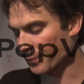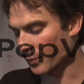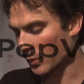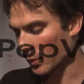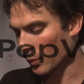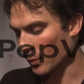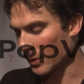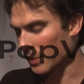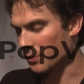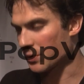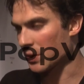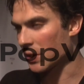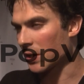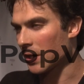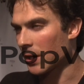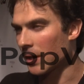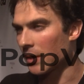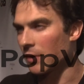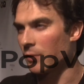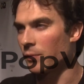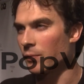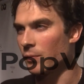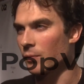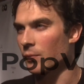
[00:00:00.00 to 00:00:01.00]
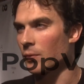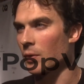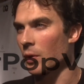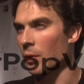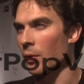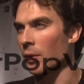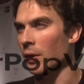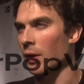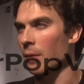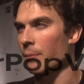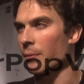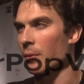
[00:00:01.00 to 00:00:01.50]
when I was a kid
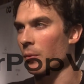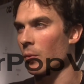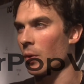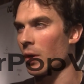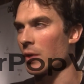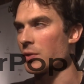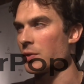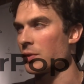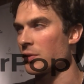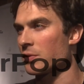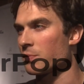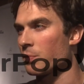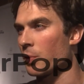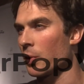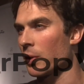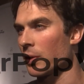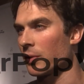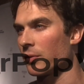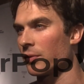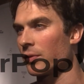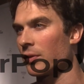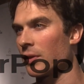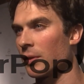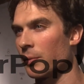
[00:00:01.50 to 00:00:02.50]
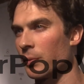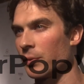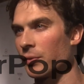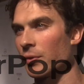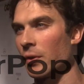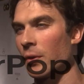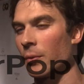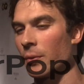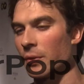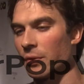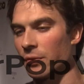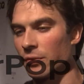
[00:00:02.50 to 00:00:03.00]
growing up and watching sports, it was
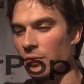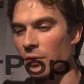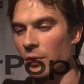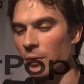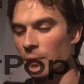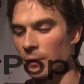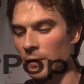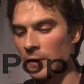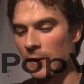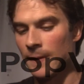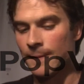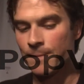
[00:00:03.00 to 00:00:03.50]
always so.